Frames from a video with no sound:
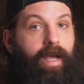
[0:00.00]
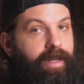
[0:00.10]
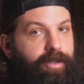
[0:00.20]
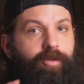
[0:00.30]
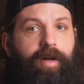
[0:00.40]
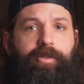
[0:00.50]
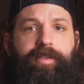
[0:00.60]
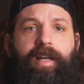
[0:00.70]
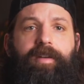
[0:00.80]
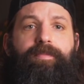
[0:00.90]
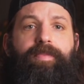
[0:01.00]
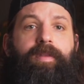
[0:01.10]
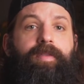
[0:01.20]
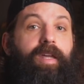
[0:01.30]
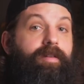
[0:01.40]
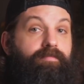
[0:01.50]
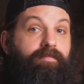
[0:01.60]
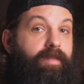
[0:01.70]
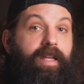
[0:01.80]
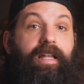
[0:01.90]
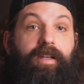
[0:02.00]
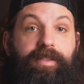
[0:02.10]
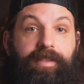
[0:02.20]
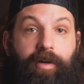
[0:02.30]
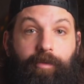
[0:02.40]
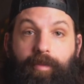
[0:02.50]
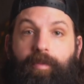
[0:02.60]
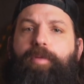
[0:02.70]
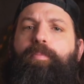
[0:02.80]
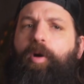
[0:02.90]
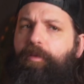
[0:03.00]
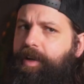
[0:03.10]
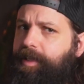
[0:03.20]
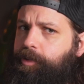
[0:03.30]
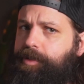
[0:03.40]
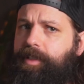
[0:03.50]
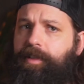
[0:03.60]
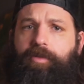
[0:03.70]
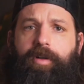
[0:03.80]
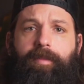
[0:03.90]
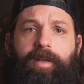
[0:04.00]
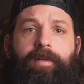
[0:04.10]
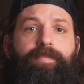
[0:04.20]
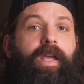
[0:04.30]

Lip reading: And I do understand that a listening room with perfect acoustical treatment